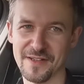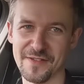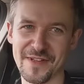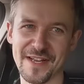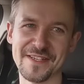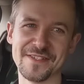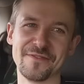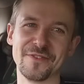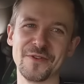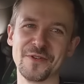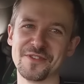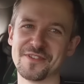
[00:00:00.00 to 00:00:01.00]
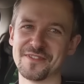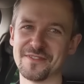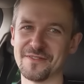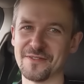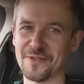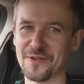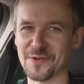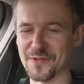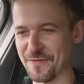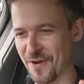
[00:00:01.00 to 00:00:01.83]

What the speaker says: and that is, of course, all the